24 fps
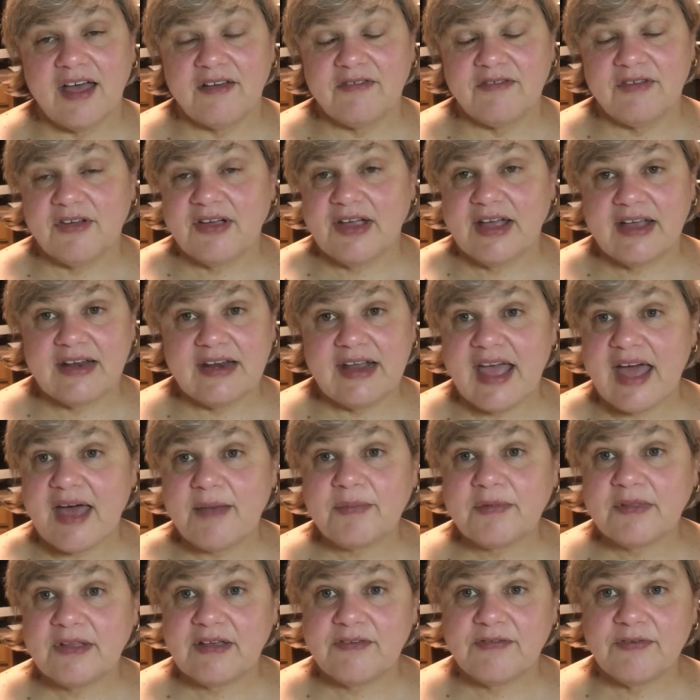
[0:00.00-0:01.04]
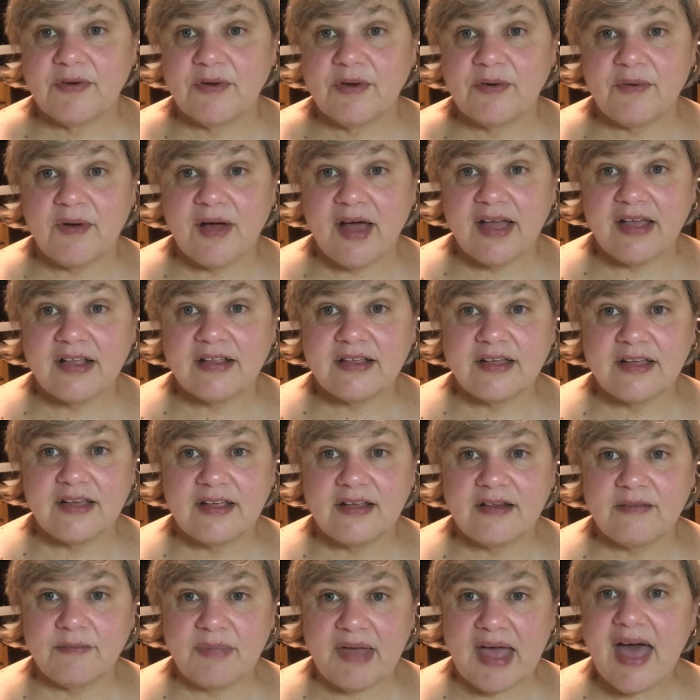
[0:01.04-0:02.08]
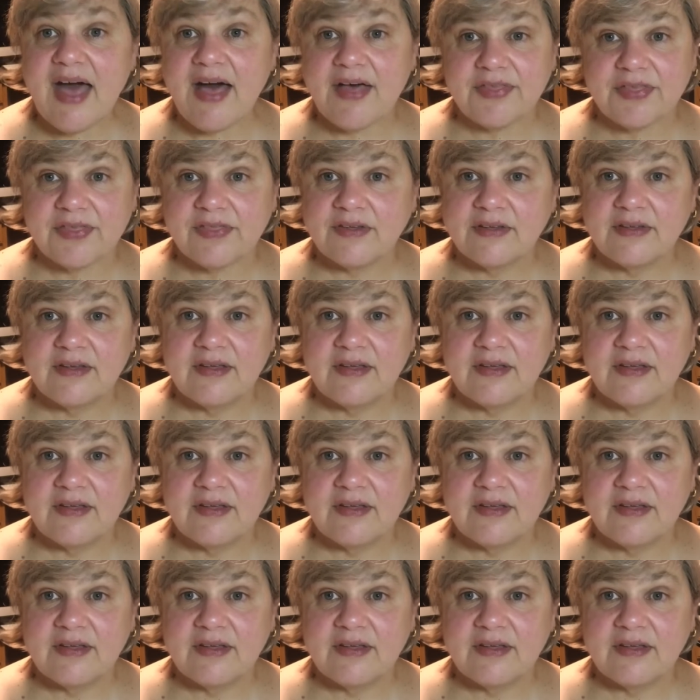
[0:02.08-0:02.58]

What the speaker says: very unhappily for a while in Bath.